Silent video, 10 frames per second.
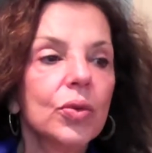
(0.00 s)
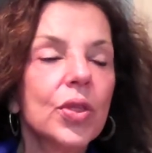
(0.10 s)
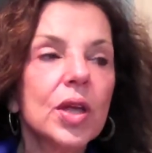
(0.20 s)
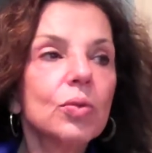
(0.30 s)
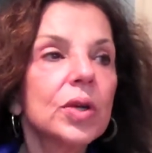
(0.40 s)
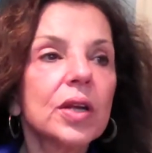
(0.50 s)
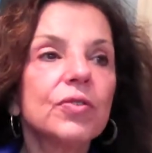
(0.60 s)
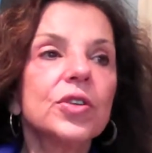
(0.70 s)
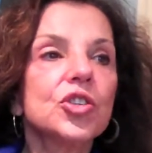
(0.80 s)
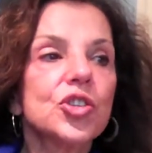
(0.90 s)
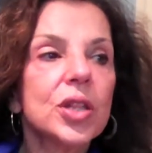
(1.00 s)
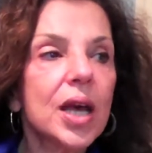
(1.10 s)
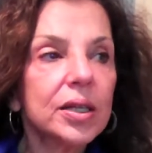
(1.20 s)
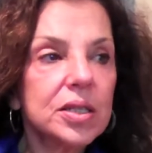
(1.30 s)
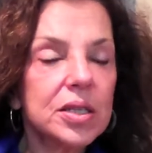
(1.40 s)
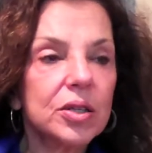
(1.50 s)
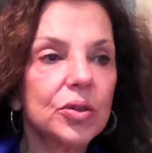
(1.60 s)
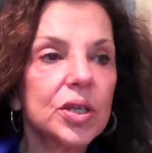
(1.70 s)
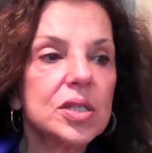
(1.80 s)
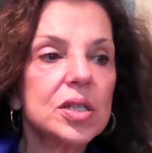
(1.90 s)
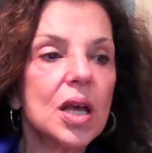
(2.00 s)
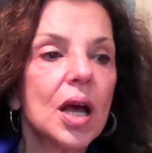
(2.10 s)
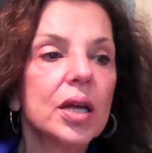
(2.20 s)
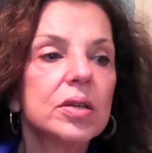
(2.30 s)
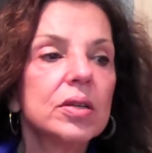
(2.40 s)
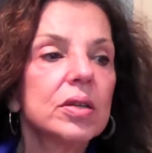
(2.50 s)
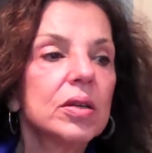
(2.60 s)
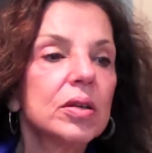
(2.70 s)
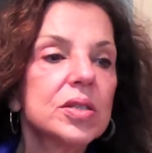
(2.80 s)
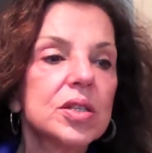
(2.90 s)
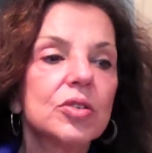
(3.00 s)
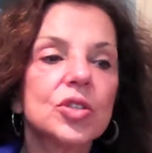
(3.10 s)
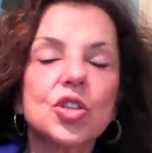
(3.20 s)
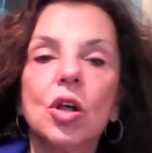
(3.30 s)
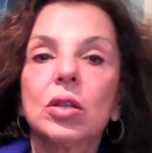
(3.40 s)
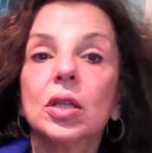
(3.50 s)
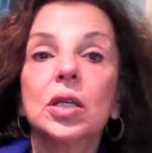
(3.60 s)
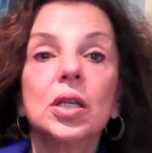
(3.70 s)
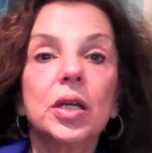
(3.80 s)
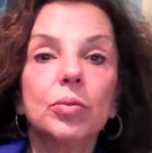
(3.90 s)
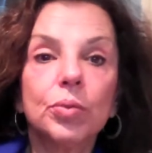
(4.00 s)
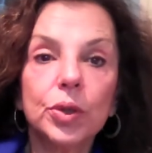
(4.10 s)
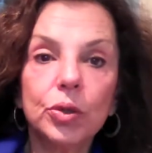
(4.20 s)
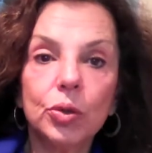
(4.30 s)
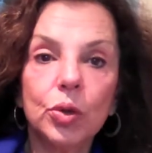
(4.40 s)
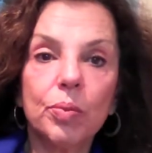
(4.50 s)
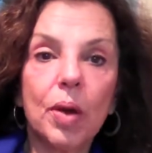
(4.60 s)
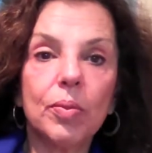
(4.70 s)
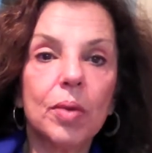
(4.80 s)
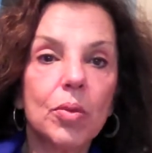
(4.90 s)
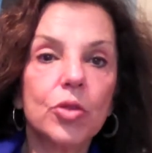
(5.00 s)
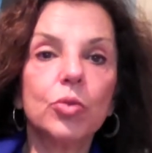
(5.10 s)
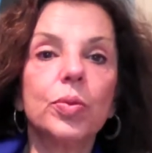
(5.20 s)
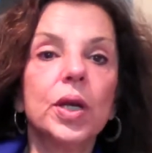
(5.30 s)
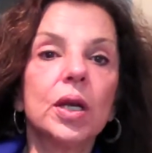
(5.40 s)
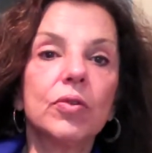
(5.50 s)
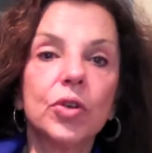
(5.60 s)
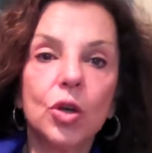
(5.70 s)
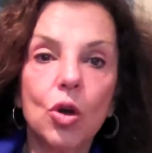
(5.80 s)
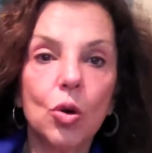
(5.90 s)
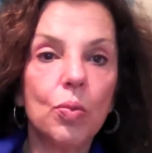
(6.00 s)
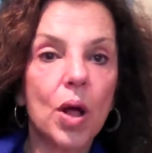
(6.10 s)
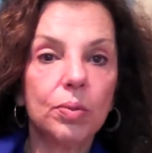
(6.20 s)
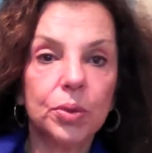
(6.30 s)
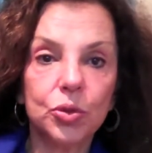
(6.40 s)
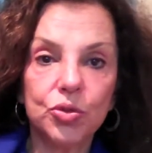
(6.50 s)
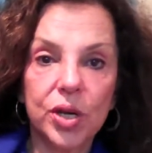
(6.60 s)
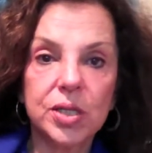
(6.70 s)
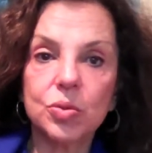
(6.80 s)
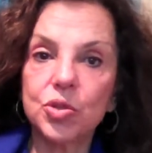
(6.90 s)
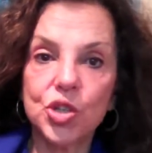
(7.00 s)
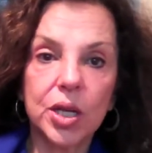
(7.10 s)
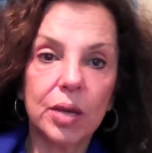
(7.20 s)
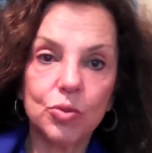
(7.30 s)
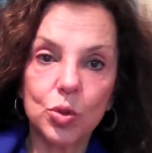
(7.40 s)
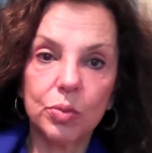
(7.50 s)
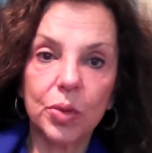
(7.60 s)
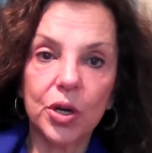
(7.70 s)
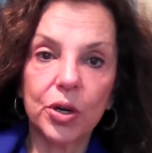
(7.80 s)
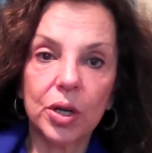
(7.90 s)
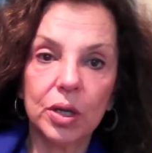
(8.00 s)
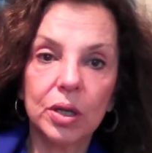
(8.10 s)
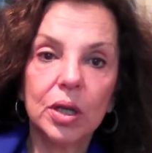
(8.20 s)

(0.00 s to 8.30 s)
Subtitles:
Then when I finished that series, I did a series called Lily in Blue, about my mother being given a cobalt blue dress when she came to America.